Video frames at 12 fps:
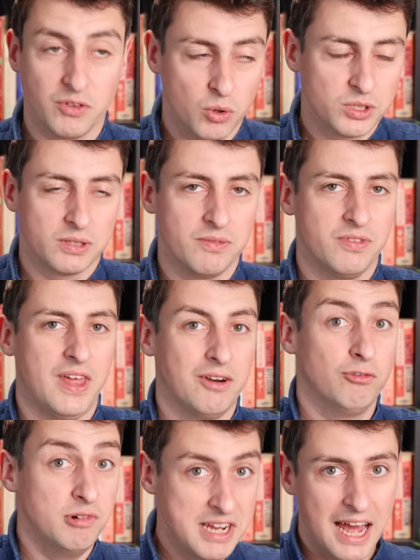Of course,
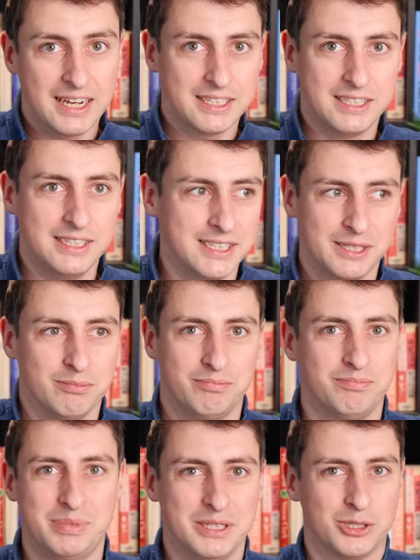that reality
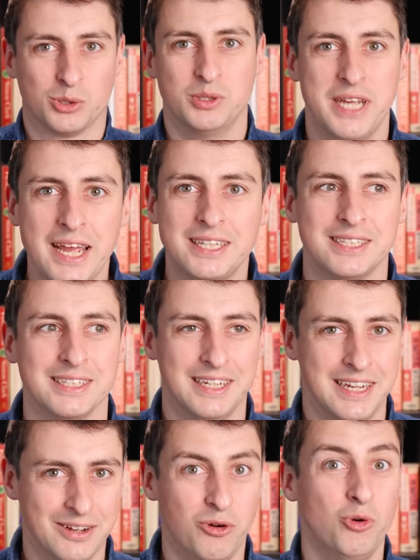isn't being created,
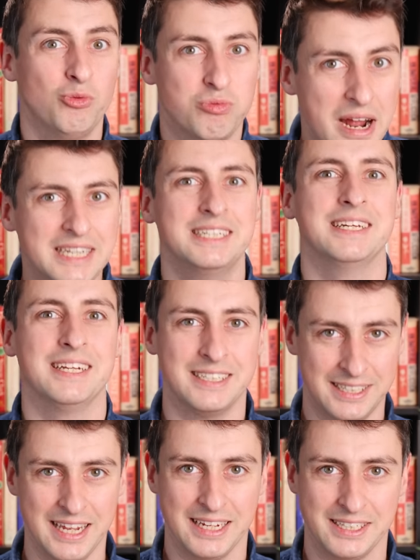it already
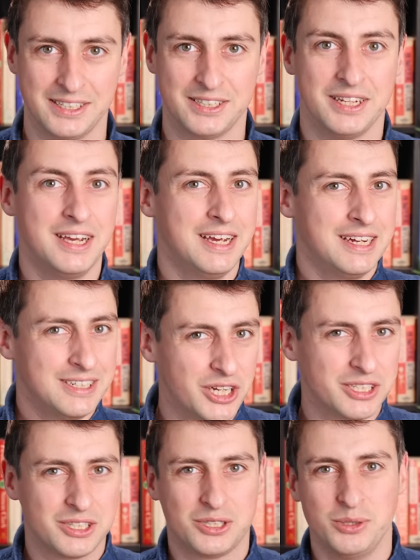exists,
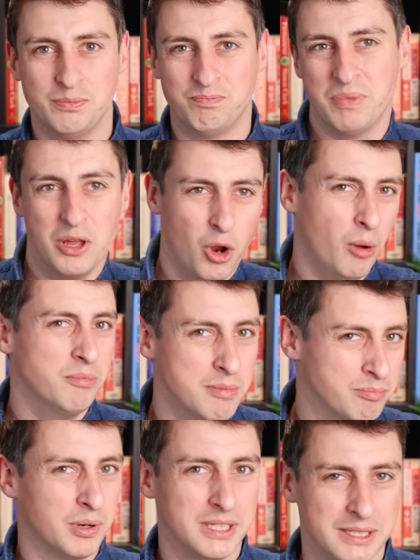just to an
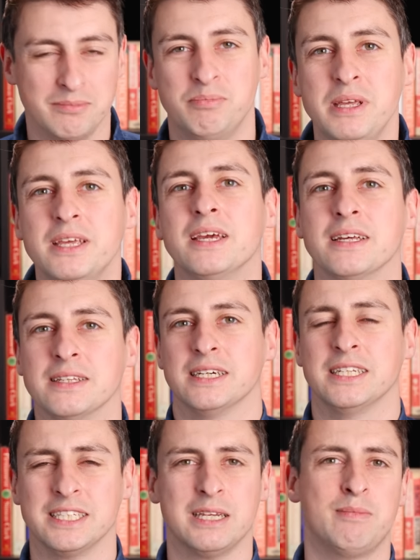omnipresent being
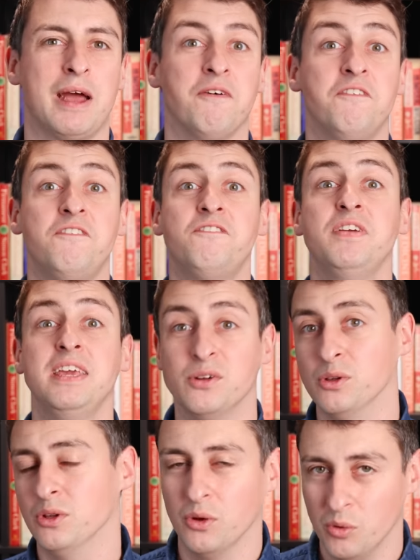that can somehow
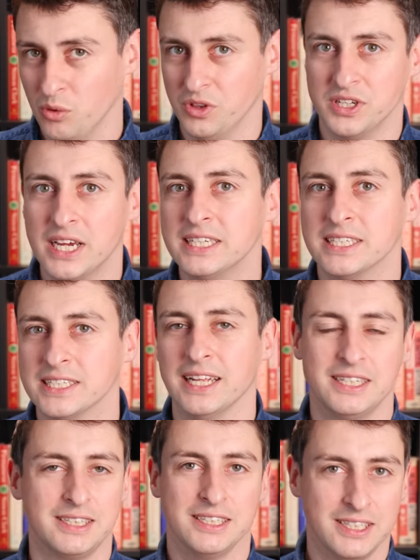feel all the
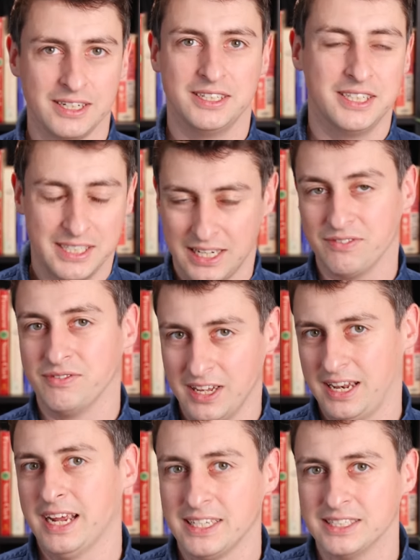datasets that scientists have
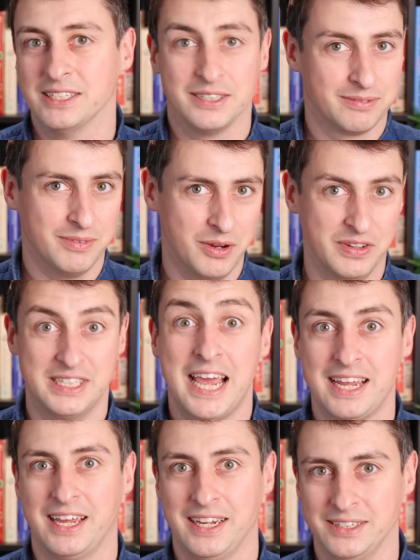collected over
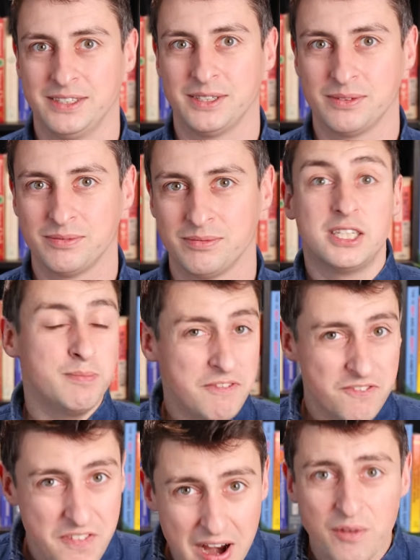decades. To
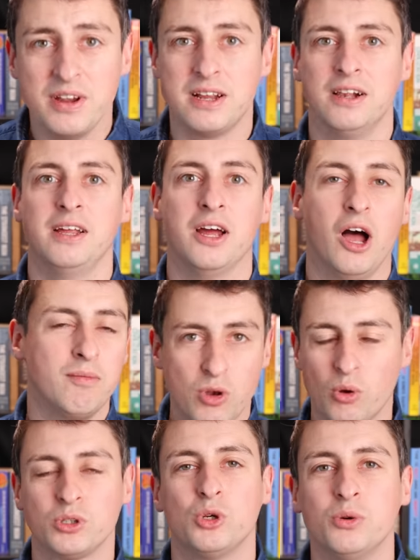be very clear, I'm
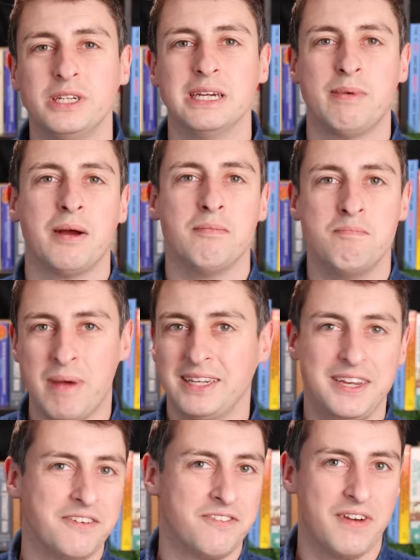not talking about
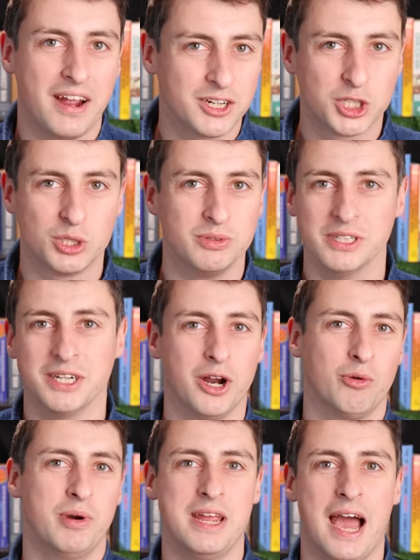manufacturing
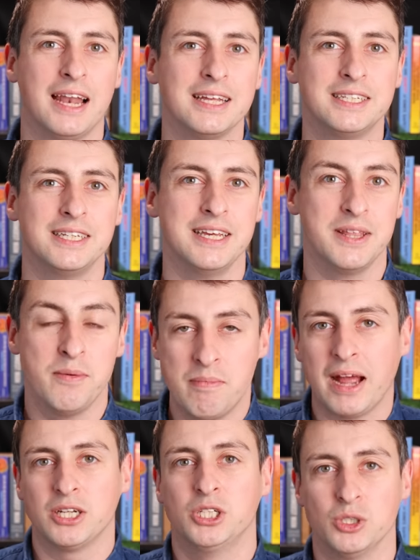a reality that
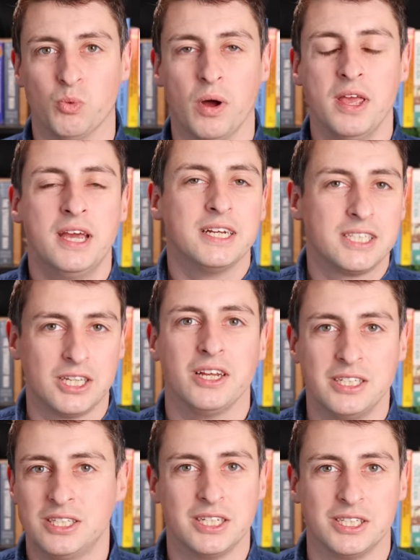matches what
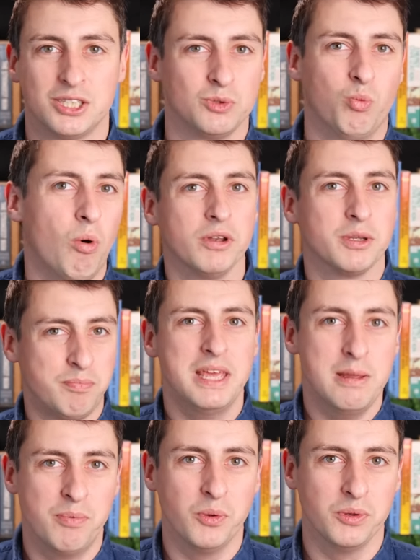scientists want
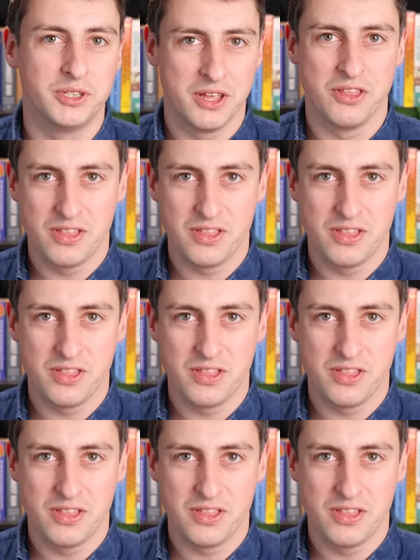people to